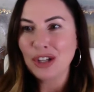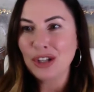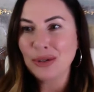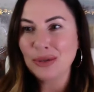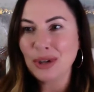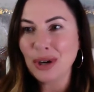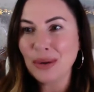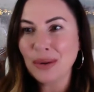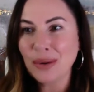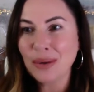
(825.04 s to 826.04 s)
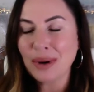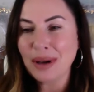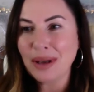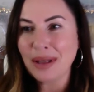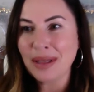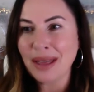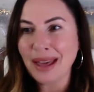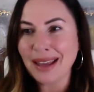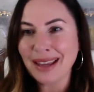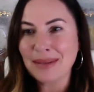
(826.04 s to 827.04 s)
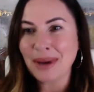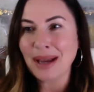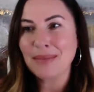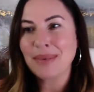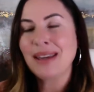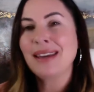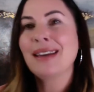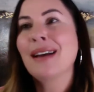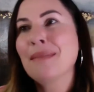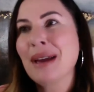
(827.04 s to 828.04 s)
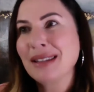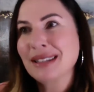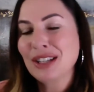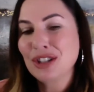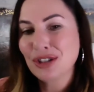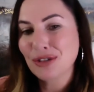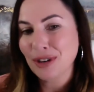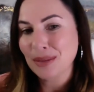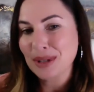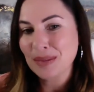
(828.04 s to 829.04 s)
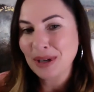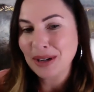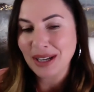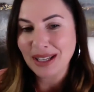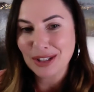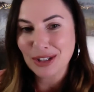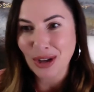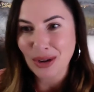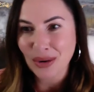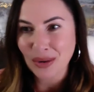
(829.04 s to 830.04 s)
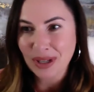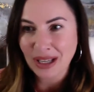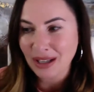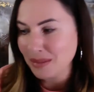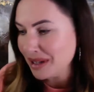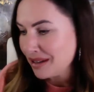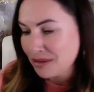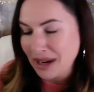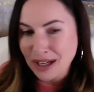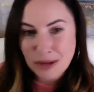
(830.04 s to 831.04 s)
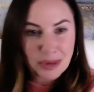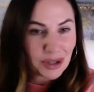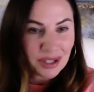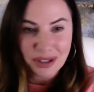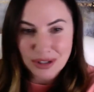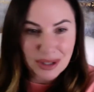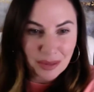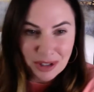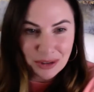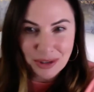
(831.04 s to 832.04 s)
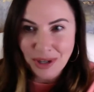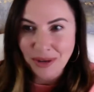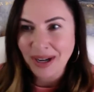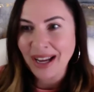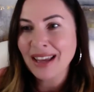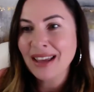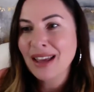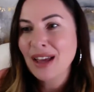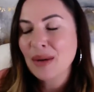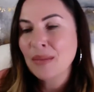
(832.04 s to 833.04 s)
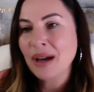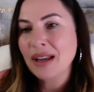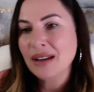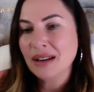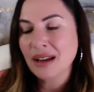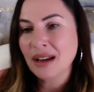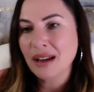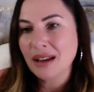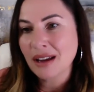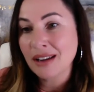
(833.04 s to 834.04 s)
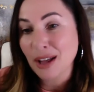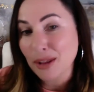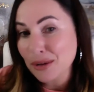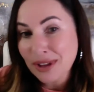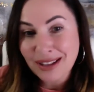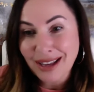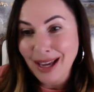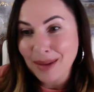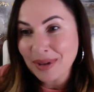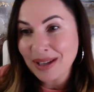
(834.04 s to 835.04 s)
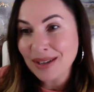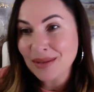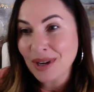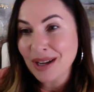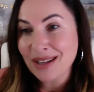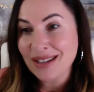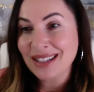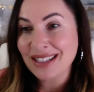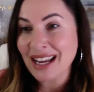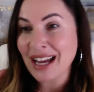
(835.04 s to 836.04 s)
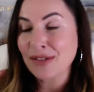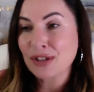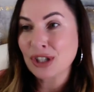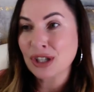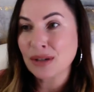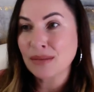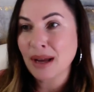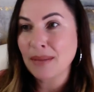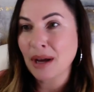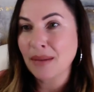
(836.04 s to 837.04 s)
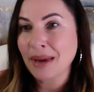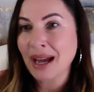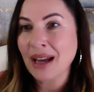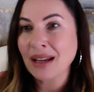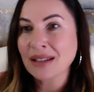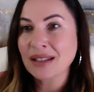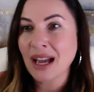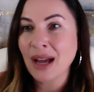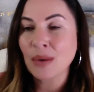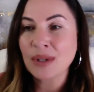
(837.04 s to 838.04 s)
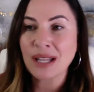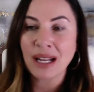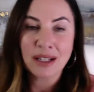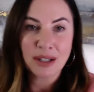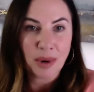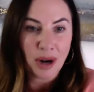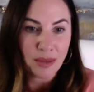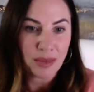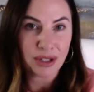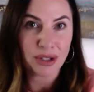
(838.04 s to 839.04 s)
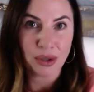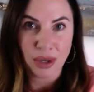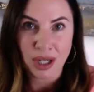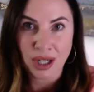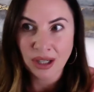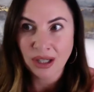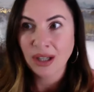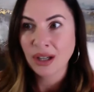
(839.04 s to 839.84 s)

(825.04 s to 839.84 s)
you know that it might be a message from spirit. So it could be a random person or someone you know, right? But another thing that happened was the day after my mom passed, I was at a department store